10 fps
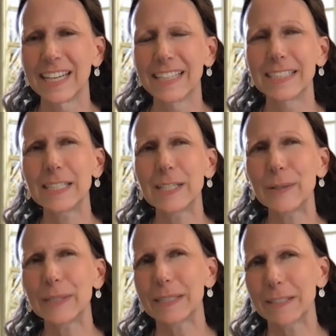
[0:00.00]
So,
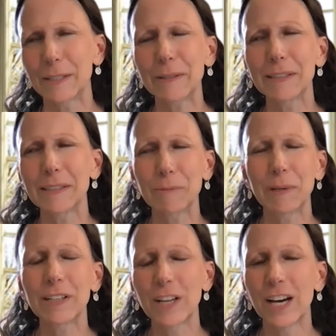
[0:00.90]
you know, things
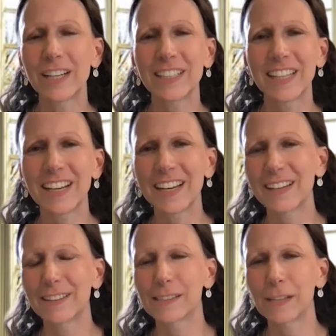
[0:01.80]
went along. And then I
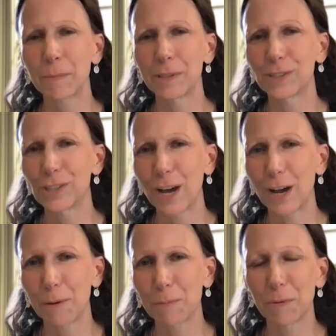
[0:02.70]
had a summer
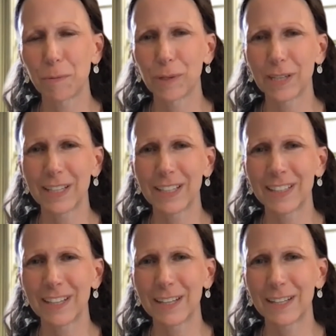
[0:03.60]
job working
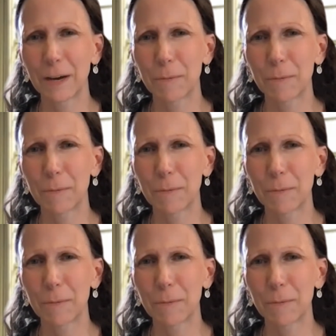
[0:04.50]
in a uh,